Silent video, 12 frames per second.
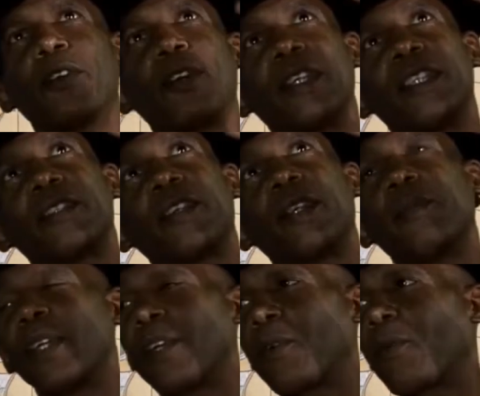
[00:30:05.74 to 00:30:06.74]
to
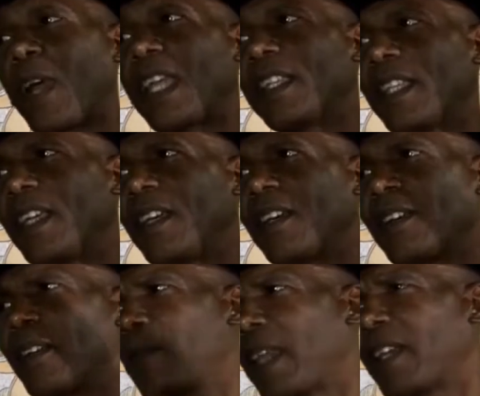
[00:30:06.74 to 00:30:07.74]
appear right there.
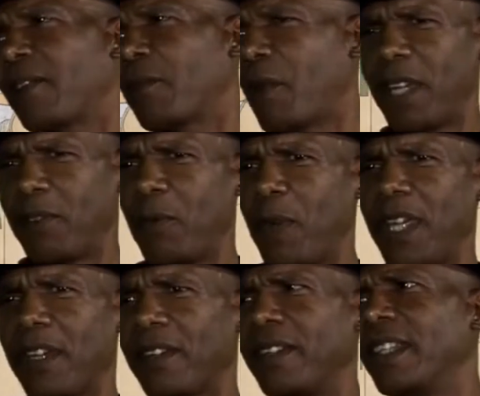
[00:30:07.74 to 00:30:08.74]
I'm like, right
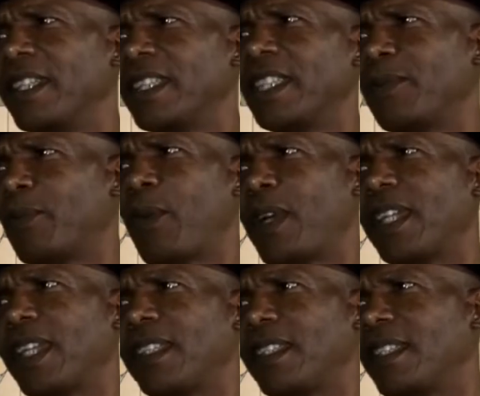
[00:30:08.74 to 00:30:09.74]
where? She's
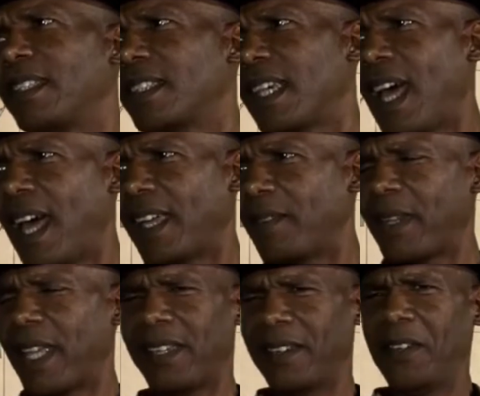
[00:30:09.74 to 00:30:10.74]
pointing into the sky. I'm
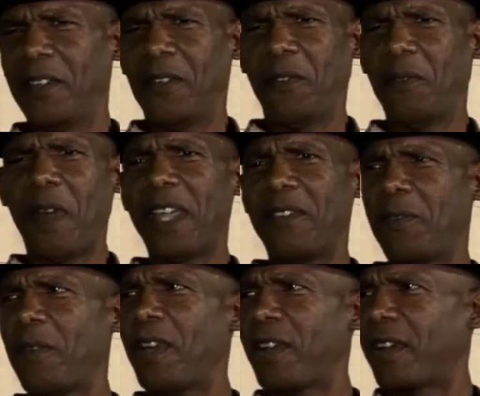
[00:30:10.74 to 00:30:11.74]
like, right
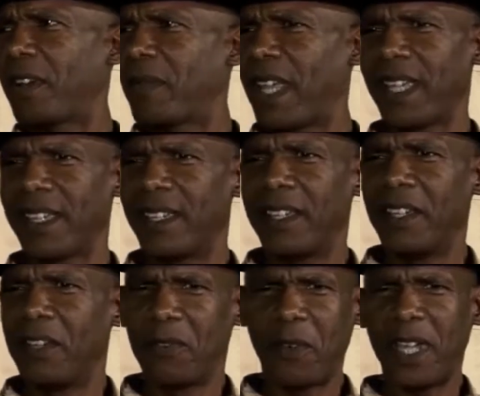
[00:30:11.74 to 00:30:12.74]
where? I'm like,
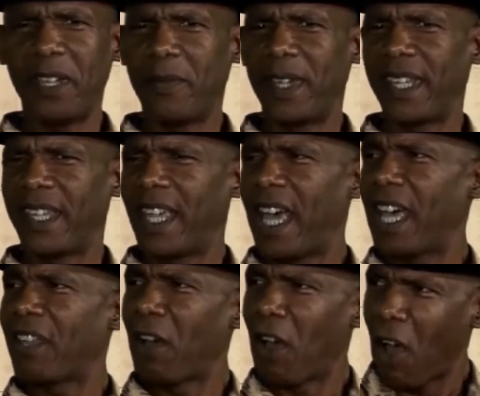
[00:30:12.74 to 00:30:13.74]
wait a minute,
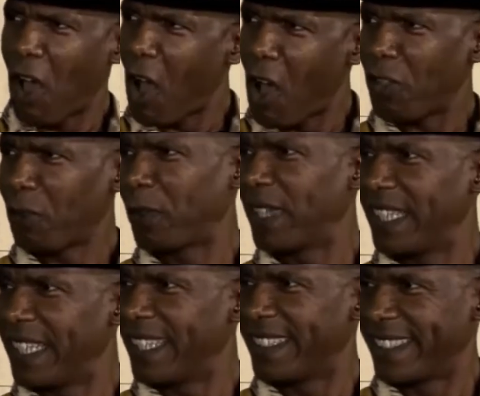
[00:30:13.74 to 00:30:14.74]
out of all the
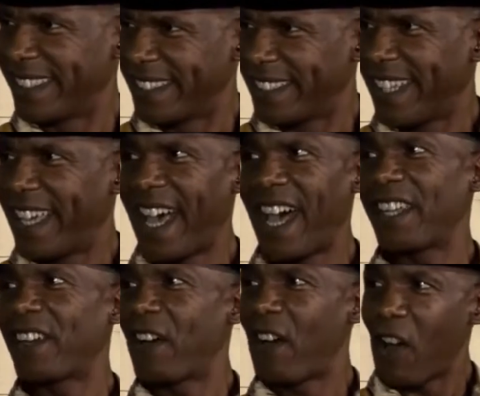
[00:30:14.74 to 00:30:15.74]
religions, out
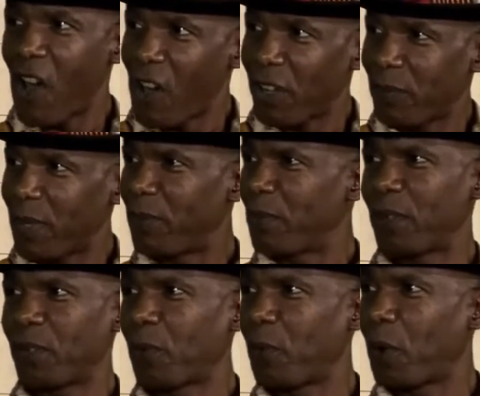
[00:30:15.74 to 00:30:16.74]
of all the people
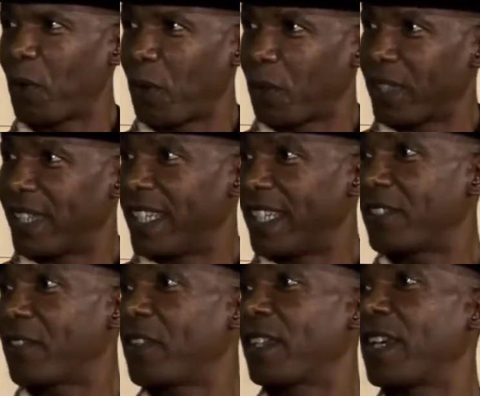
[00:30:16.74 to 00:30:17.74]
in the world, it's
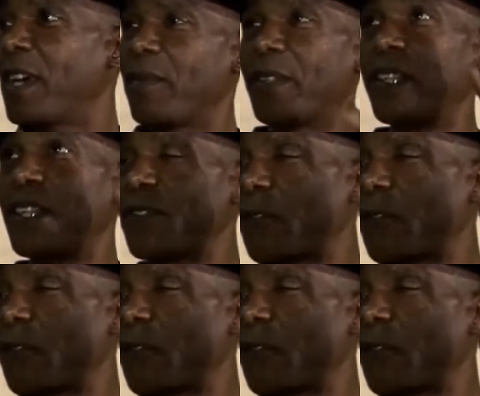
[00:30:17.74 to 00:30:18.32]
going to come to this